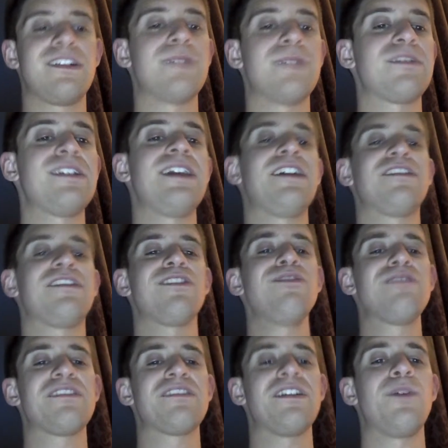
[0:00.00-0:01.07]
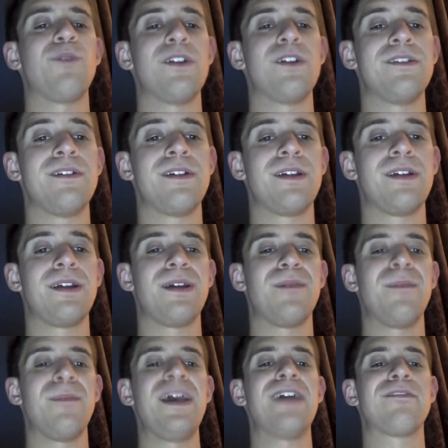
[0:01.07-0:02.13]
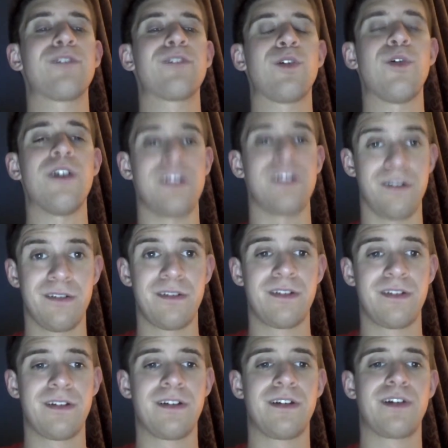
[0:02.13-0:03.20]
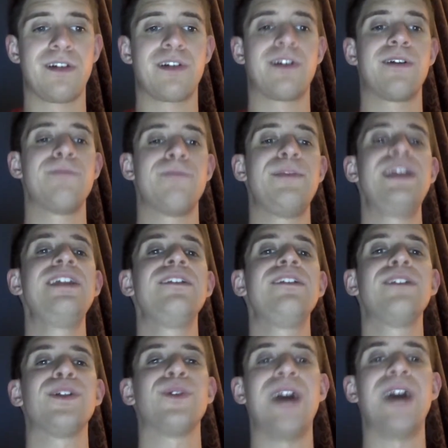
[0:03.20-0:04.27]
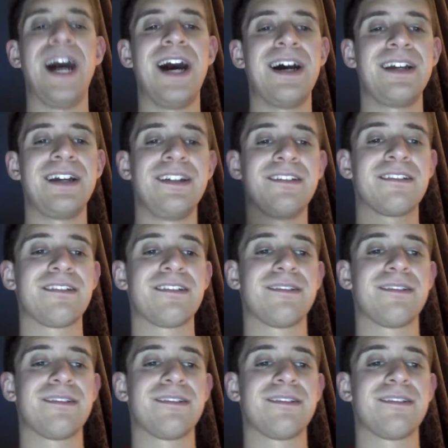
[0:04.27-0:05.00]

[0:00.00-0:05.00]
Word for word: saying that a certain someone may have caught her beady little eyes.